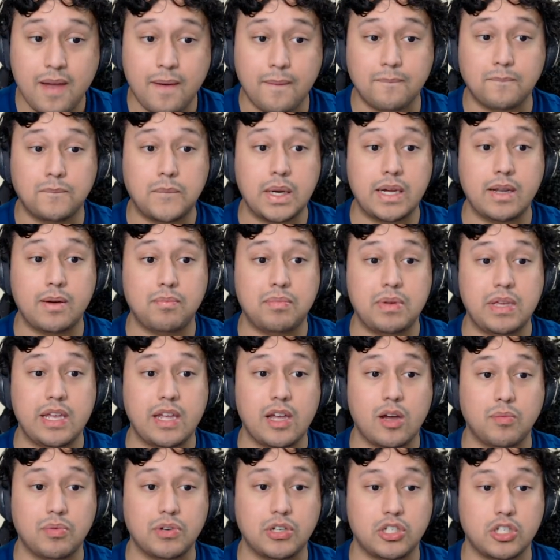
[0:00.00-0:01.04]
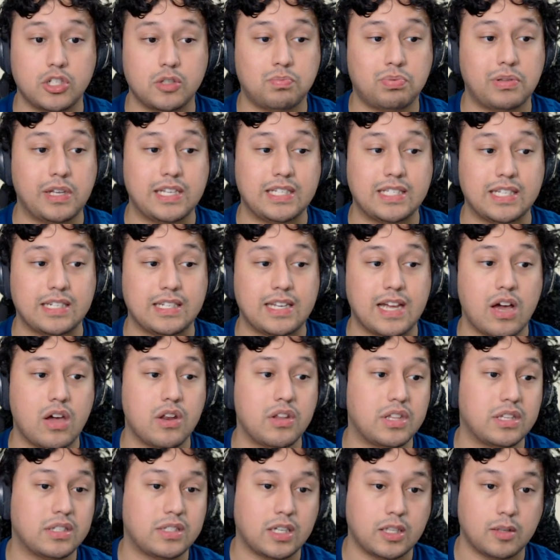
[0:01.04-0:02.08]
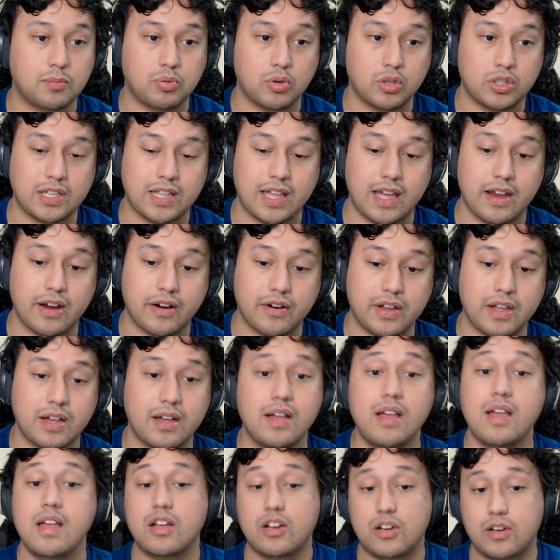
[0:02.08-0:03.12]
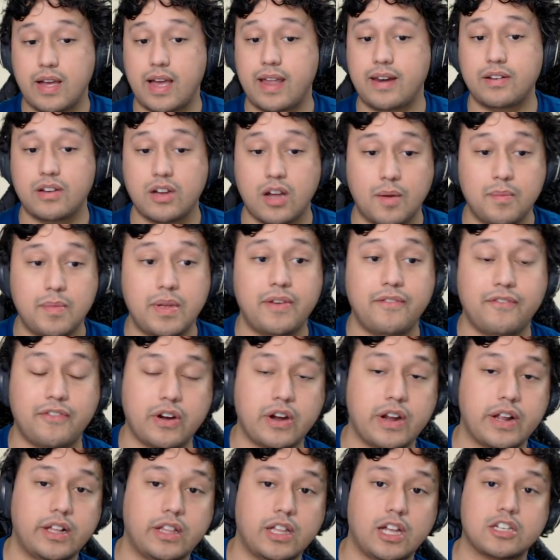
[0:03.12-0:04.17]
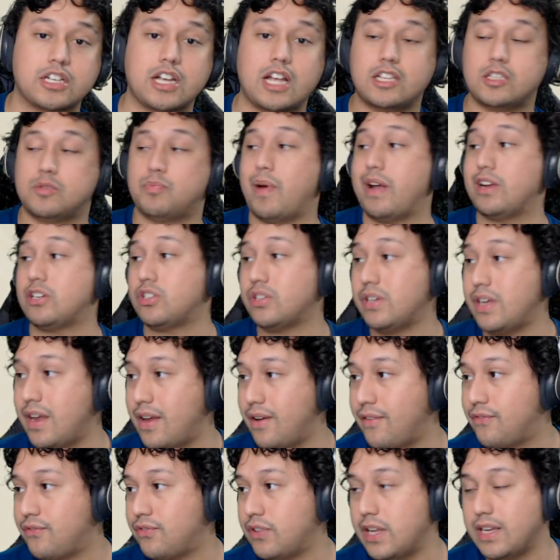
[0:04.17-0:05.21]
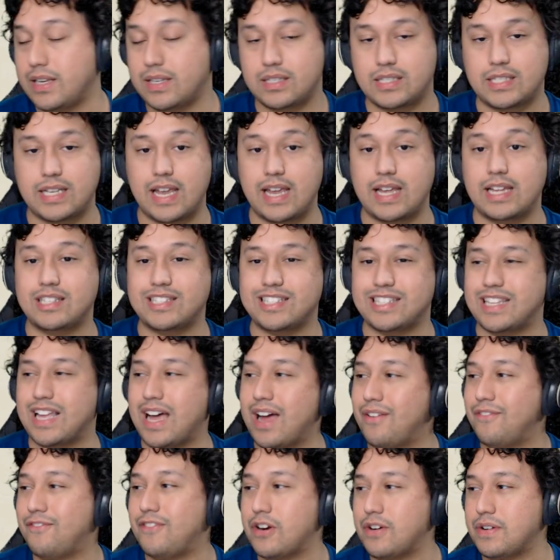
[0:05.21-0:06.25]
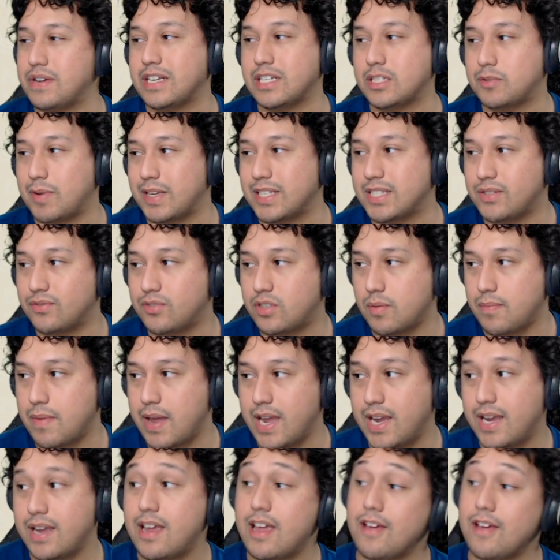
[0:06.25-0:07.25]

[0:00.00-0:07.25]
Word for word: but being able to just place it down and then teleport to that area can come in very clutch, especially if, like, say it's not very expensive to make.